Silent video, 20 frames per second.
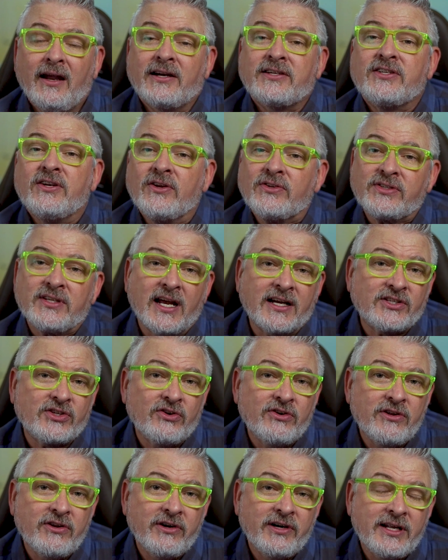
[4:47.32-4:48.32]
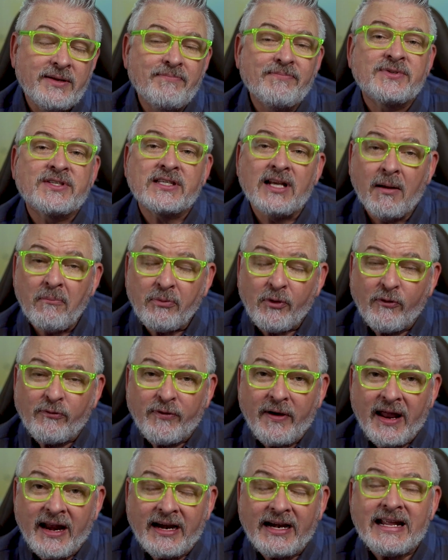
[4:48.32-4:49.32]
There's no sex or nudity, some
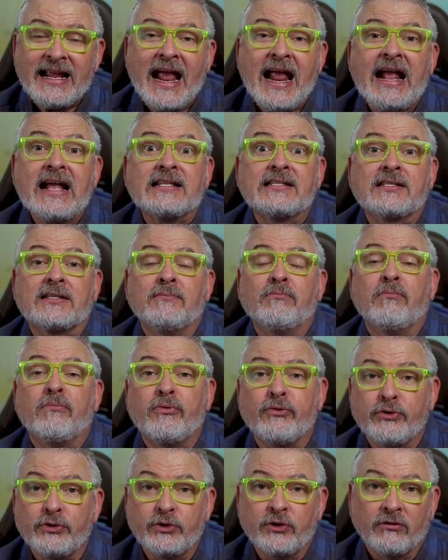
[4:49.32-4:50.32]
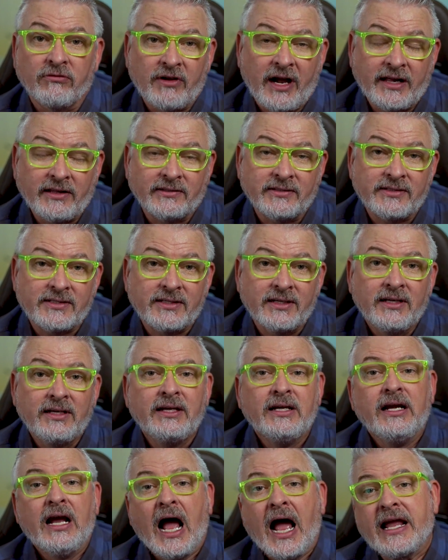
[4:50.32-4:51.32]
profanity, and some brutal violence.
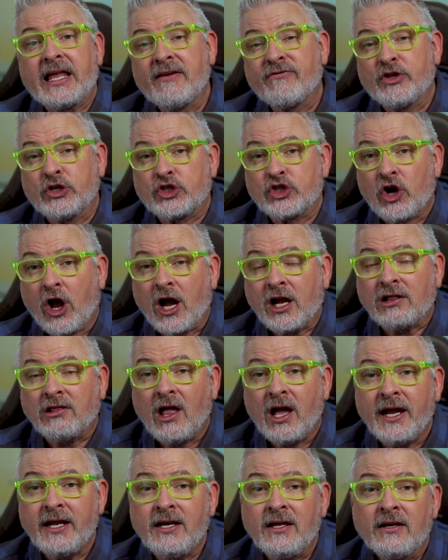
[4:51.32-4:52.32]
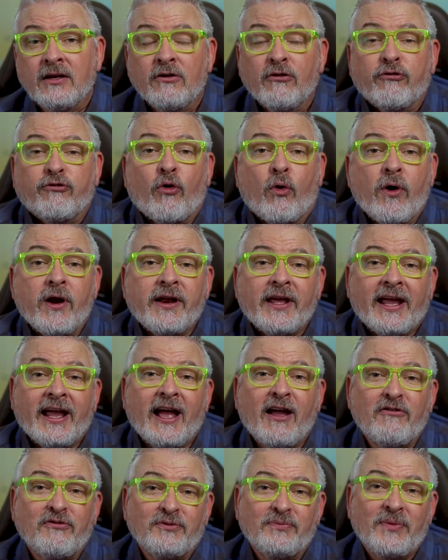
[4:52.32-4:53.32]
I give The Chalk Line
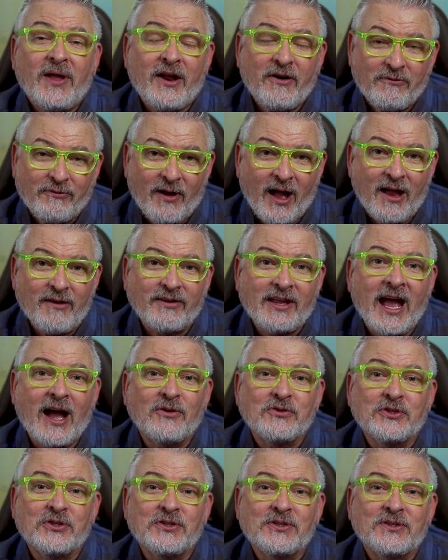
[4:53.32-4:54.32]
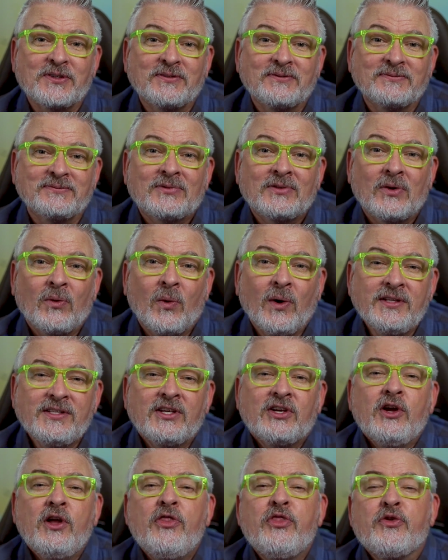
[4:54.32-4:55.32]
4.5 out of 5 couches.
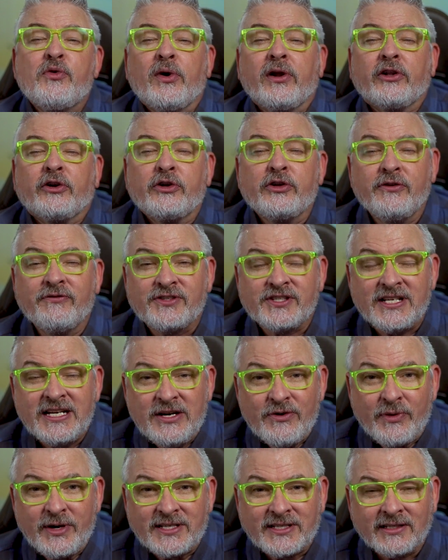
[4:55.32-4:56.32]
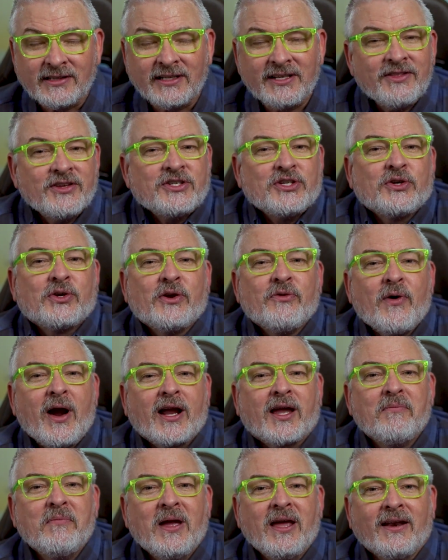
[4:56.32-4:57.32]
What's a good thriller you've seen recently that you can
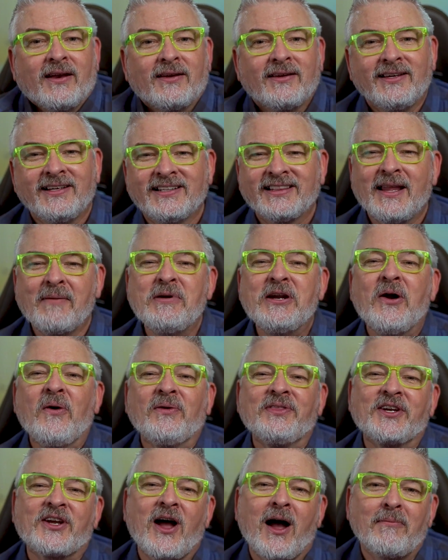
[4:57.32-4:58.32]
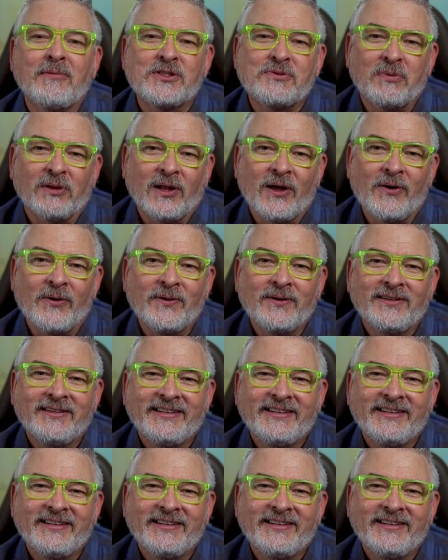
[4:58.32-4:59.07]
recommend? Let me know in the comments below.